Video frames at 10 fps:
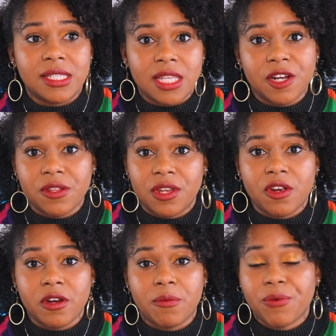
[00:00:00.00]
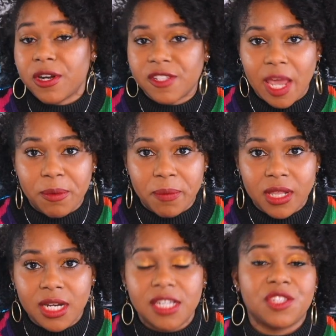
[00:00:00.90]
thicker than your printer's
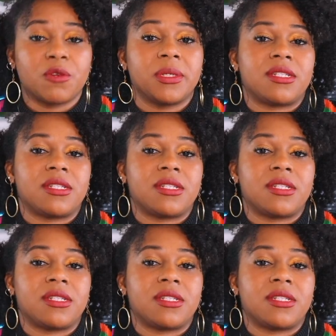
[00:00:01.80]
capabilities, you'll be